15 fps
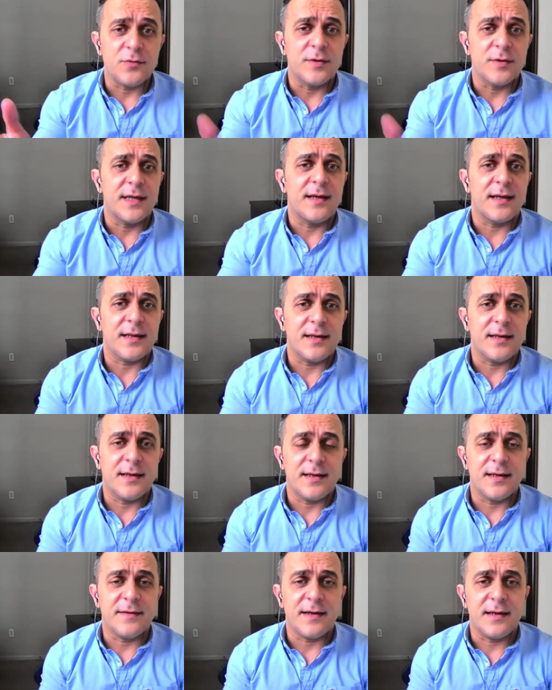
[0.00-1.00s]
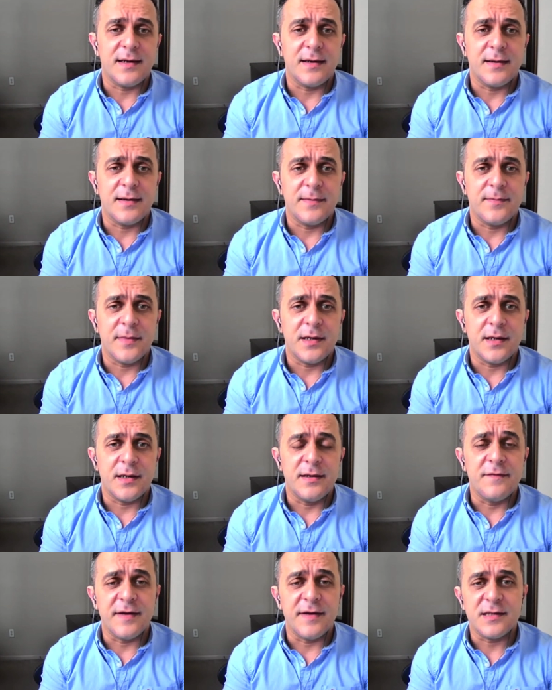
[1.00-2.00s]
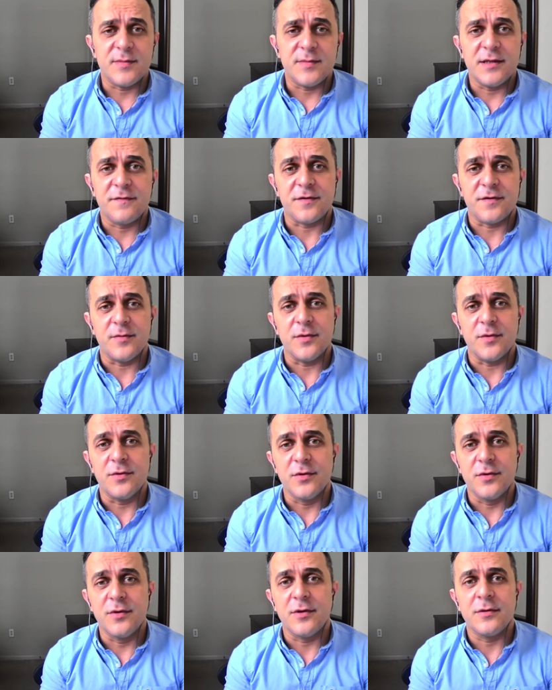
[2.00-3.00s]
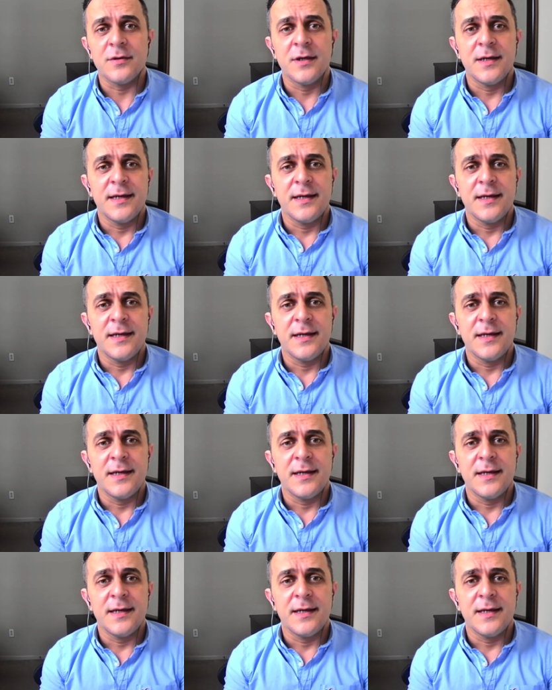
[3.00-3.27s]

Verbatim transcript: We got an investment from Google.